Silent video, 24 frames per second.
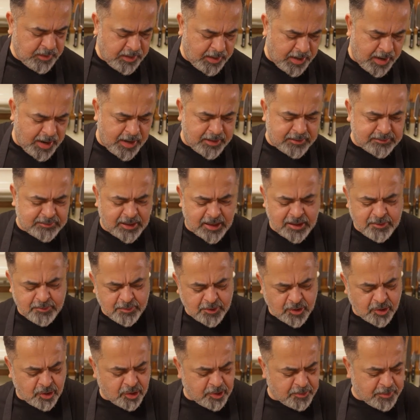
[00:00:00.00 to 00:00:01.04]
and then
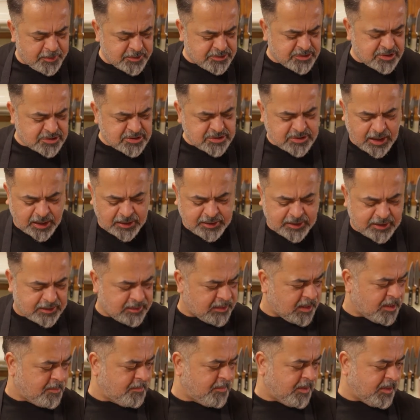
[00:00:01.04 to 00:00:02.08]
we're going to be just cutting
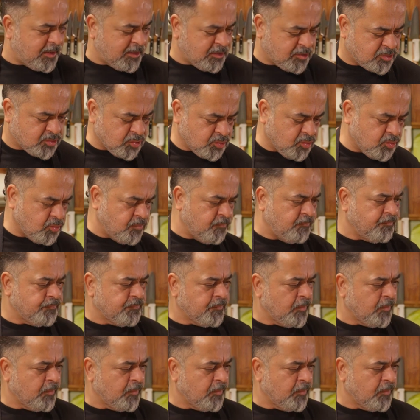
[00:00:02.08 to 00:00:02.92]
them into